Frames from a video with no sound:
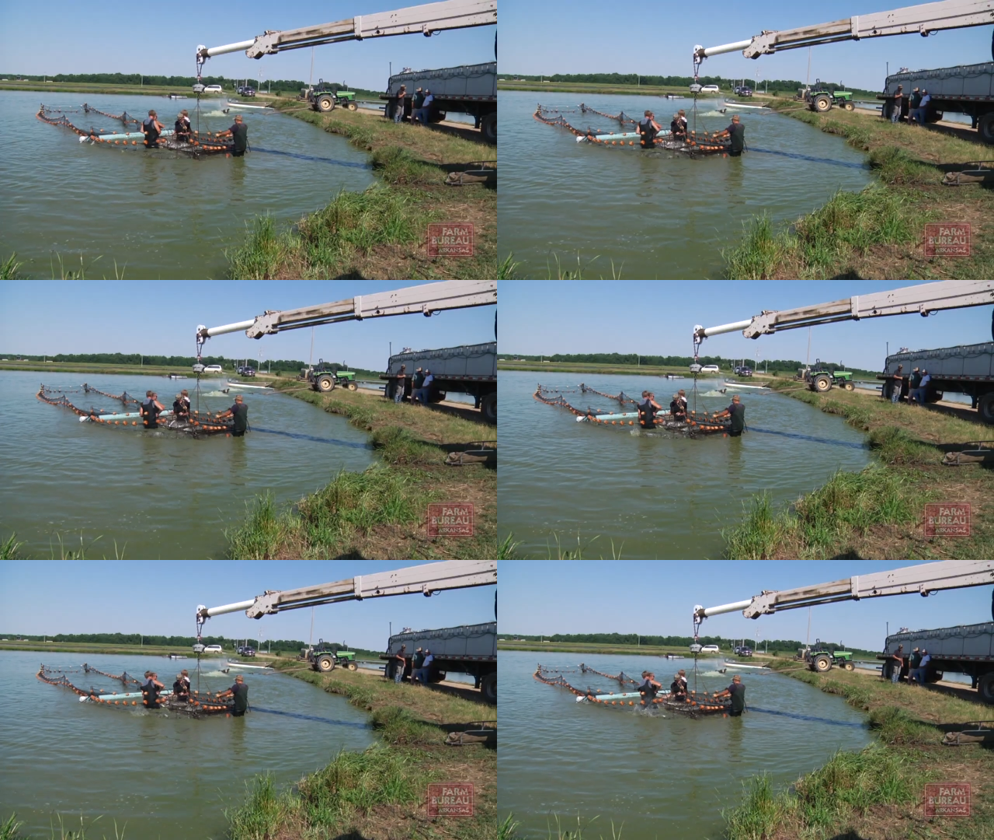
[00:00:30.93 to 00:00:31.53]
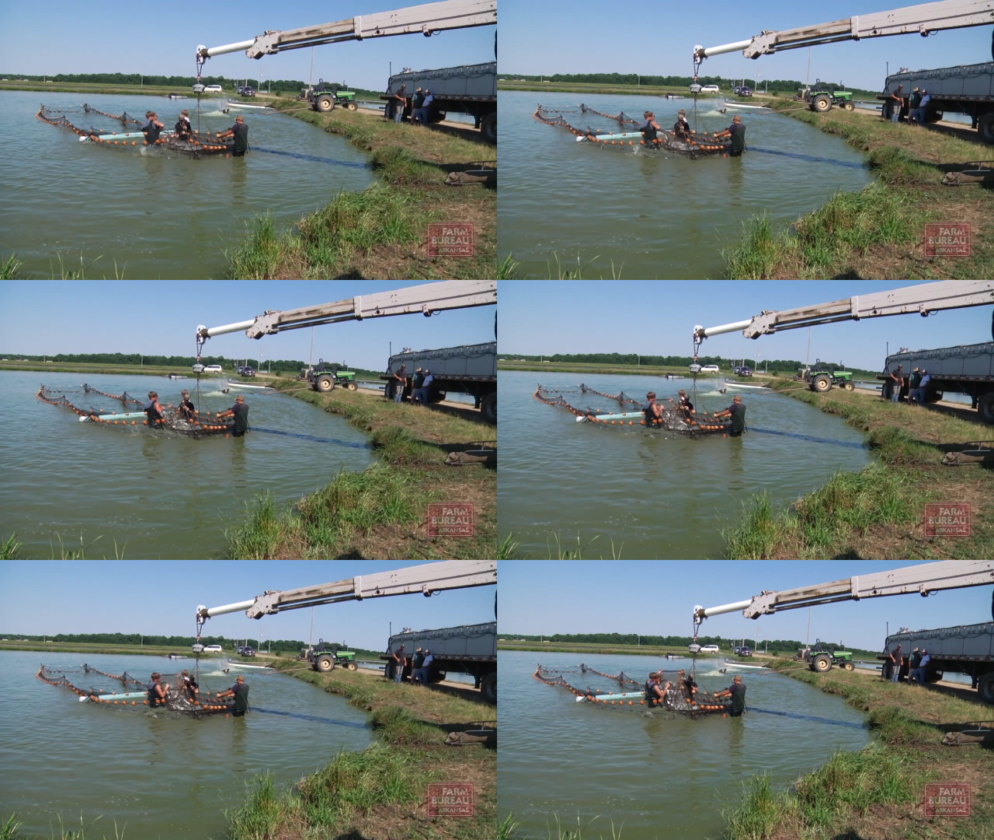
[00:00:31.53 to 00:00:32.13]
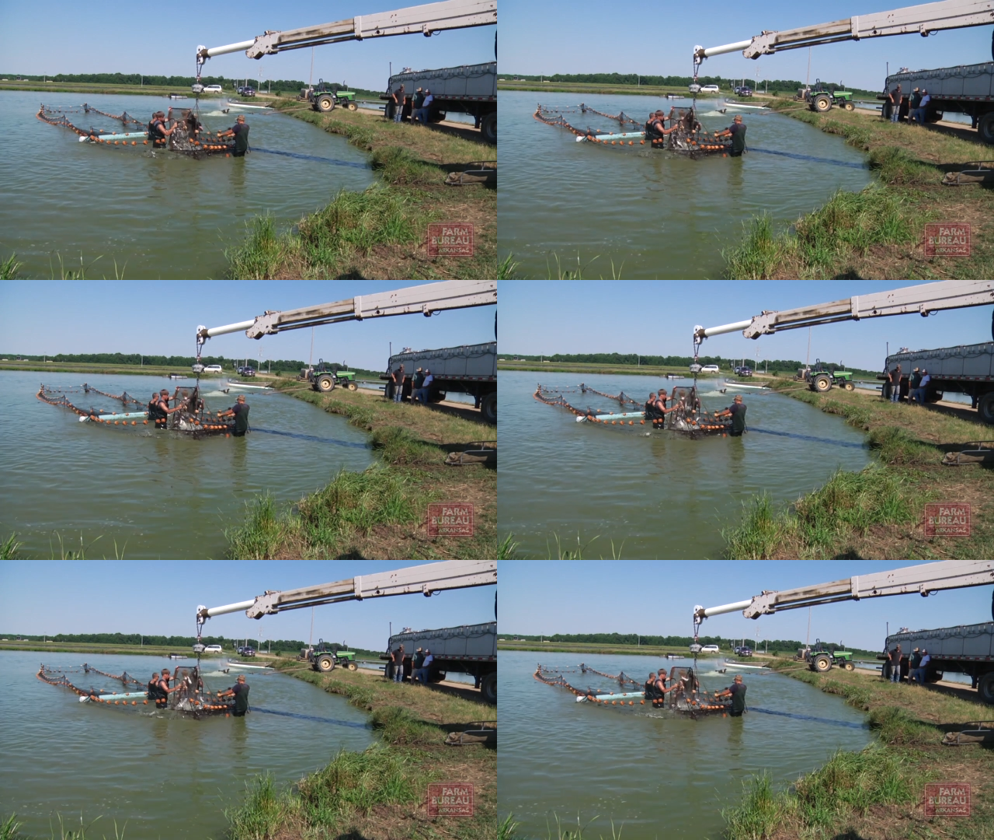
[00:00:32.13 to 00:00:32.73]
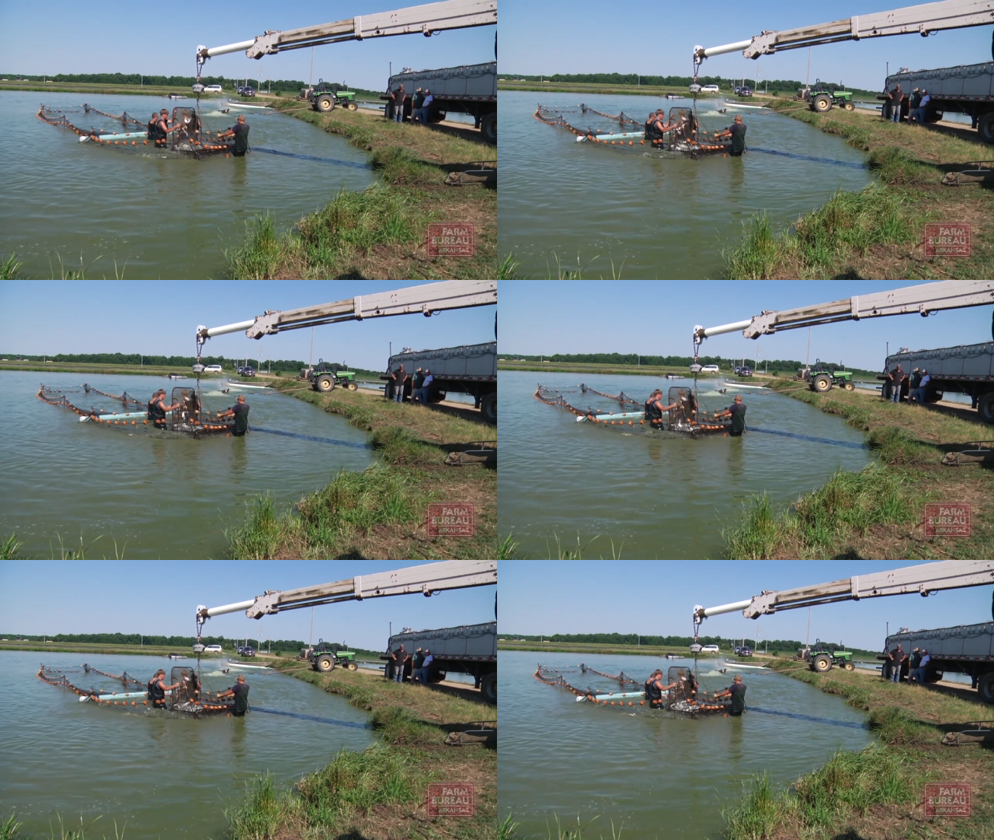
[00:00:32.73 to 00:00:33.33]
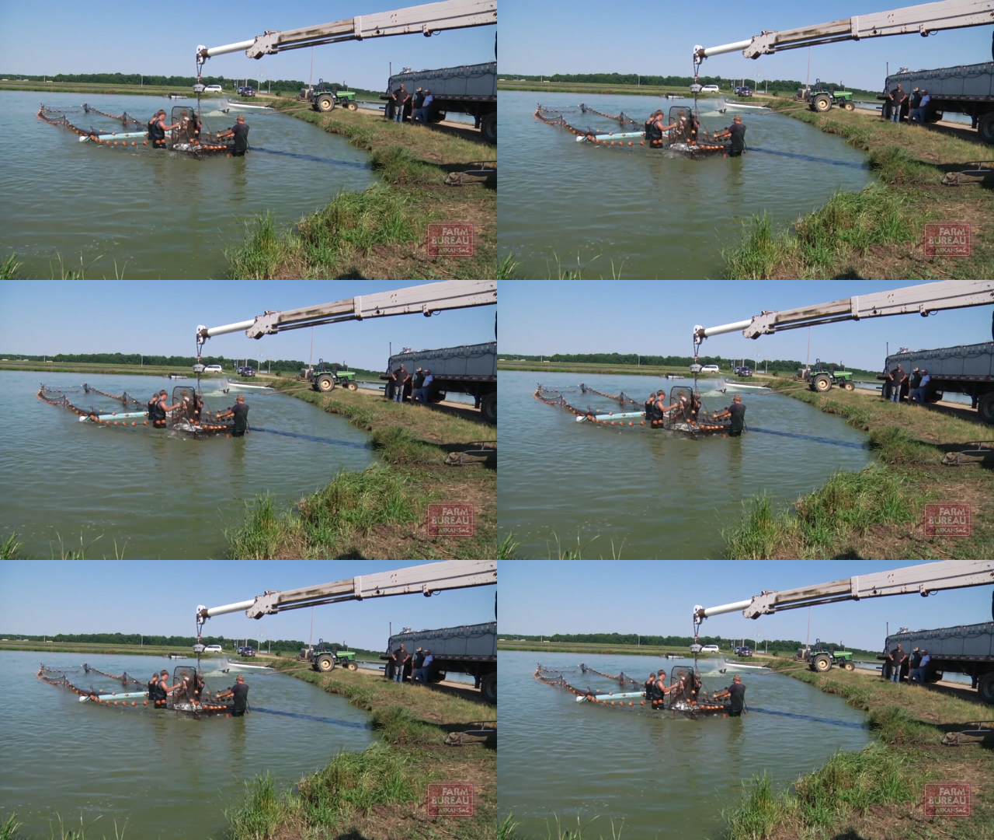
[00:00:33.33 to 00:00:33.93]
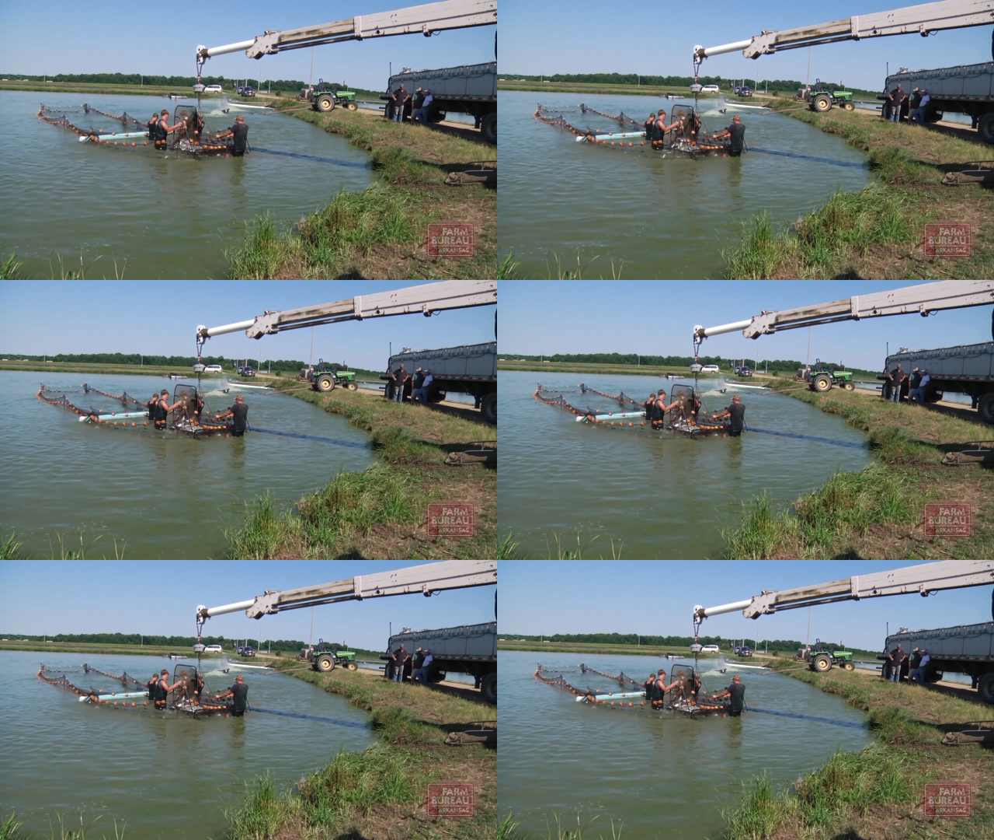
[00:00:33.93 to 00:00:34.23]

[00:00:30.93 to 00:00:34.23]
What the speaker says: [unreadable: no face in view]